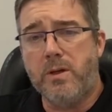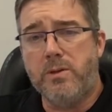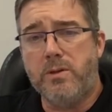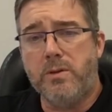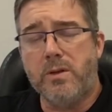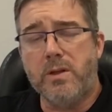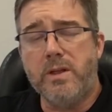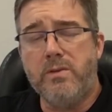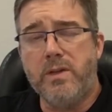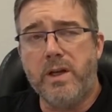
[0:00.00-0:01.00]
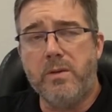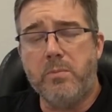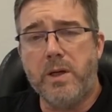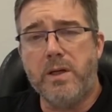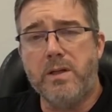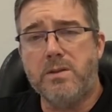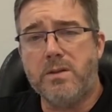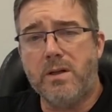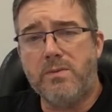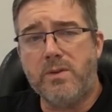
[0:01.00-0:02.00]
to alleviate pain and
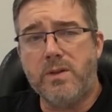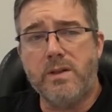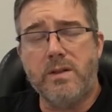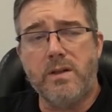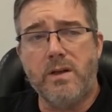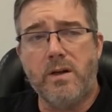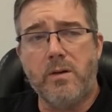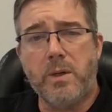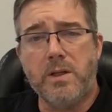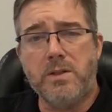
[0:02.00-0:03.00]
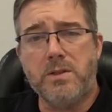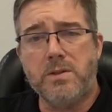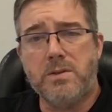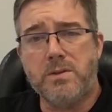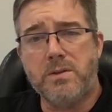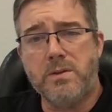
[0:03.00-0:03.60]
suffering in our patients.